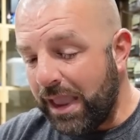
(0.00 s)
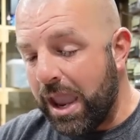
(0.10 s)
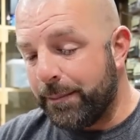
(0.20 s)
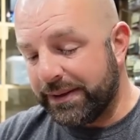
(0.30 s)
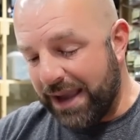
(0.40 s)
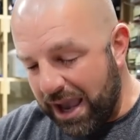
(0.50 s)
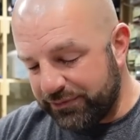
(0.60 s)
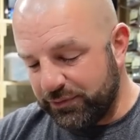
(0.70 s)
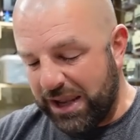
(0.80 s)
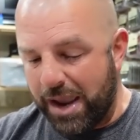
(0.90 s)
And
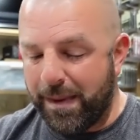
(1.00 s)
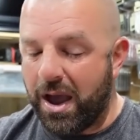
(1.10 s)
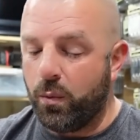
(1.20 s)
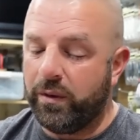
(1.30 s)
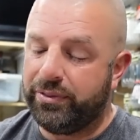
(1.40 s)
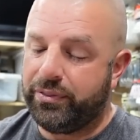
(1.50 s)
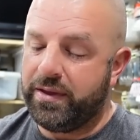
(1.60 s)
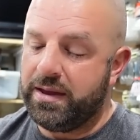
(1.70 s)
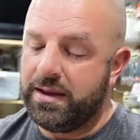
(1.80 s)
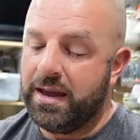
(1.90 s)
Picasso came out with
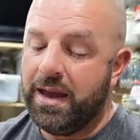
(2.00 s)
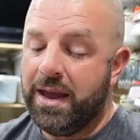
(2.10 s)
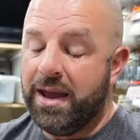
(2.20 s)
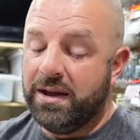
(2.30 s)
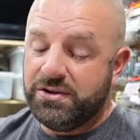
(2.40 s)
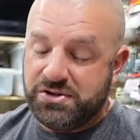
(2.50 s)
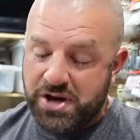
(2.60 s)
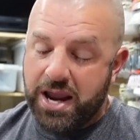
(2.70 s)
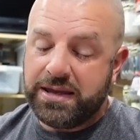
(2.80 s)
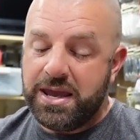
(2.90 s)
the
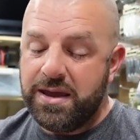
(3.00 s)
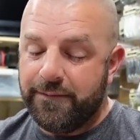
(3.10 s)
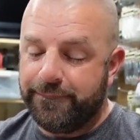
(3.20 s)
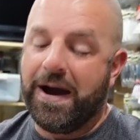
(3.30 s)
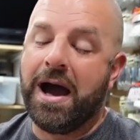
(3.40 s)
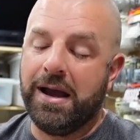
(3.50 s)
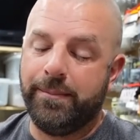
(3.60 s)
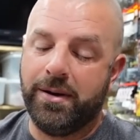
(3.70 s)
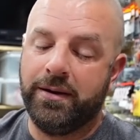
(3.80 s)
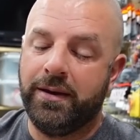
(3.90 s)
shaky
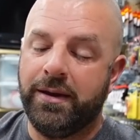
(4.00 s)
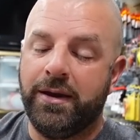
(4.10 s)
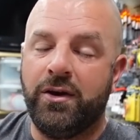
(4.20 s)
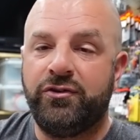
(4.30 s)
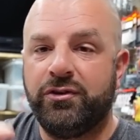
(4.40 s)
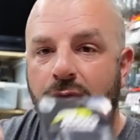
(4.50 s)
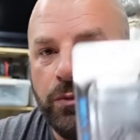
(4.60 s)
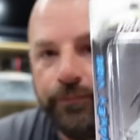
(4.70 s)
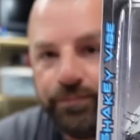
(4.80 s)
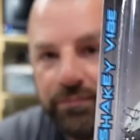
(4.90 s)
vibe. So